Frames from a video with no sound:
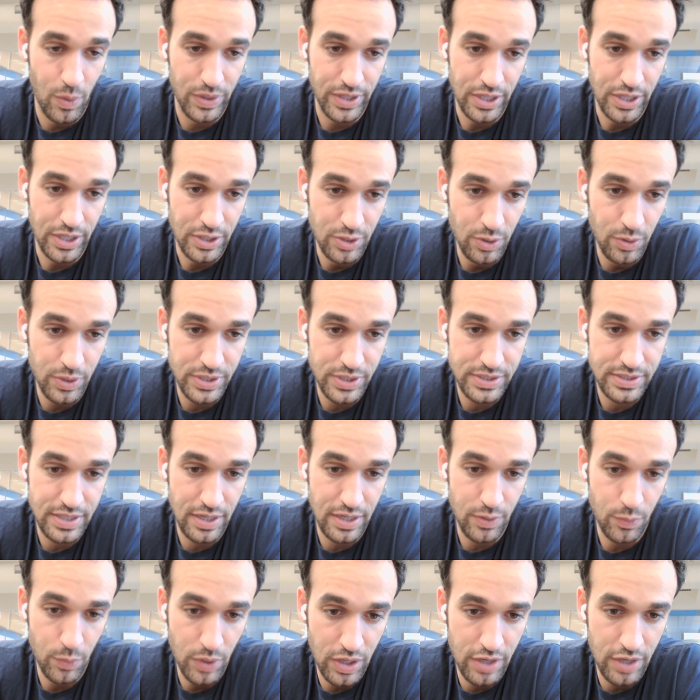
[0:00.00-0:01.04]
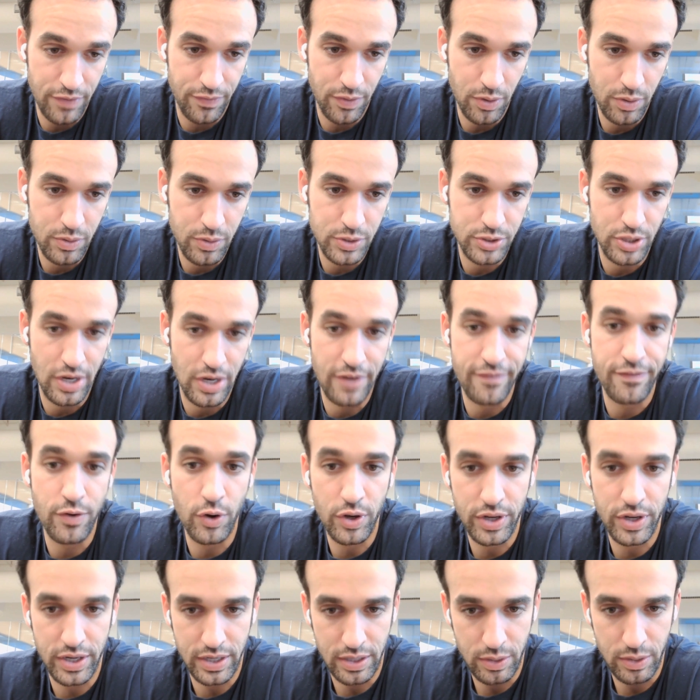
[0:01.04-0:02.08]
what they do is they're really focused on
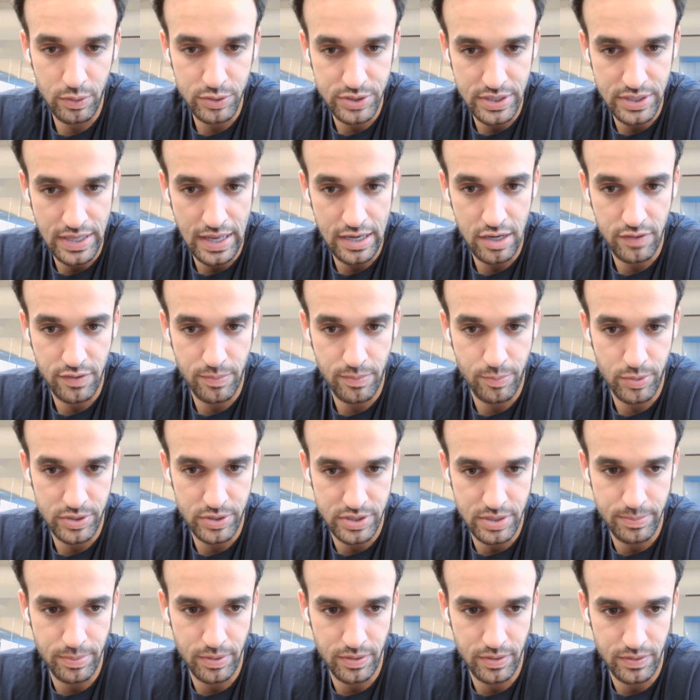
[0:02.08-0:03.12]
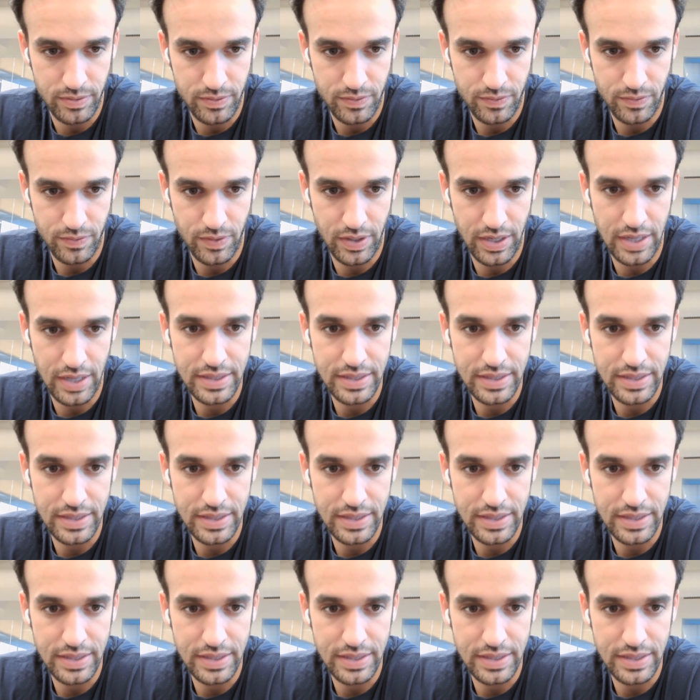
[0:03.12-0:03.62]
avoiding losing any of the principal, right?